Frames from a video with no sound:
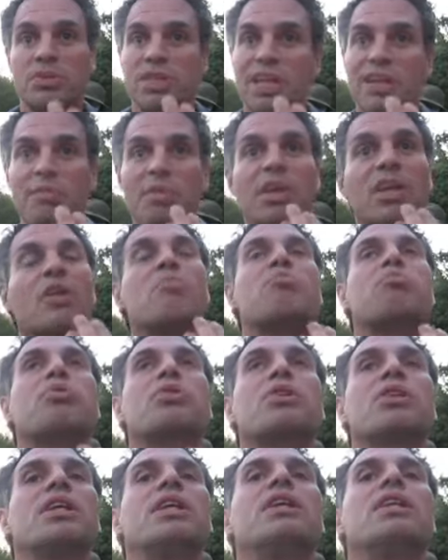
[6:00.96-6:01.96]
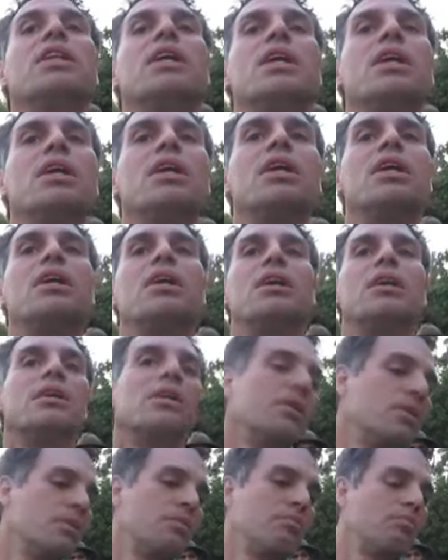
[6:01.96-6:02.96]
that have been completely
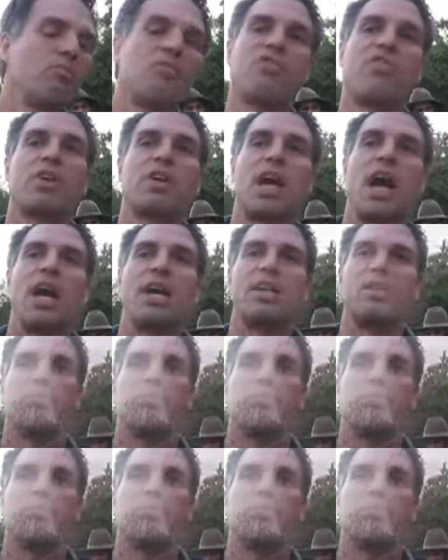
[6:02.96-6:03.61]
forgotten.